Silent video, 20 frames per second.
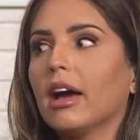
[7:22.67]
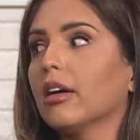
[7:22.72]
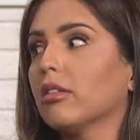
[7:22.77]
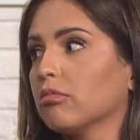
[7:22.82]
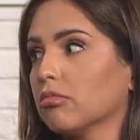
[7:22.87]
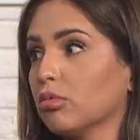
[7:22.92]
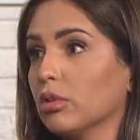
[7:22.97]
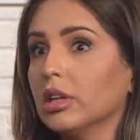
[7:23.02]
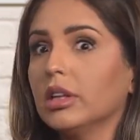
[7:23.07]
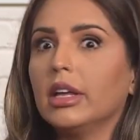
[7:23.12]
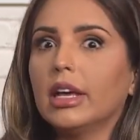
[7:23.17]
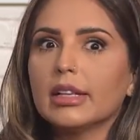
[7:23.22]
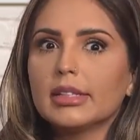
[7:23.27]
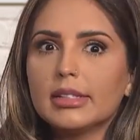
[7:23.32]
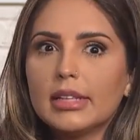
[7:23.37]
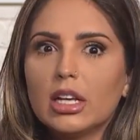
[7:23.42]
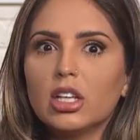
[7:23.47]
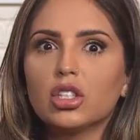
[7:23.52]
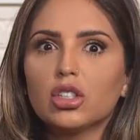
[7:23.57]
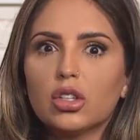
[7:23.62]
really
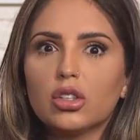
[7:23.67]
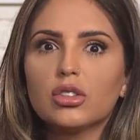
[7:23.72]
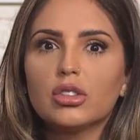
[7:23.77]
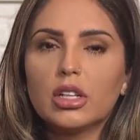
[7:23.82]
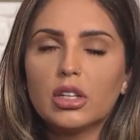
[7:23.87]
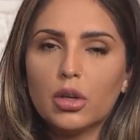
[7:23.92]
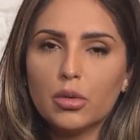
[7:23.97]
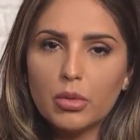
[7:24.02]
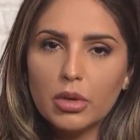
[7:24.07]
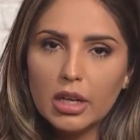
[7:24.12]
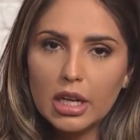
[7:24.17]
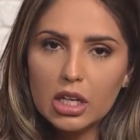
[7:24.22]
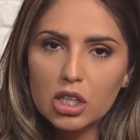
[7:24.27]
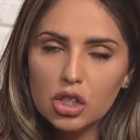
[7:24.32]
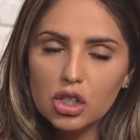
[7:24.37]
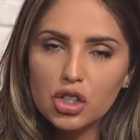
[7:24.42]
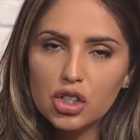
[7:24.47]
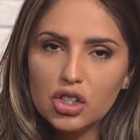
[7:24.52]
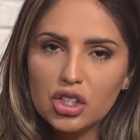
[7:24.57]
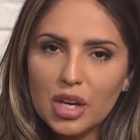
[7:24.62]
essentials in a
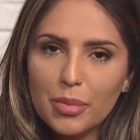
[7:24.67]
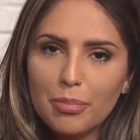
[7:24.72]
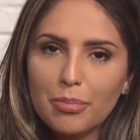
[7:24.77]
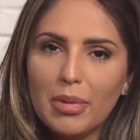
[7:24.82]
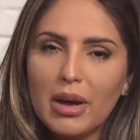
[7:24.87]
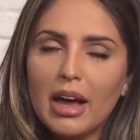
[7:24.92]
relationship.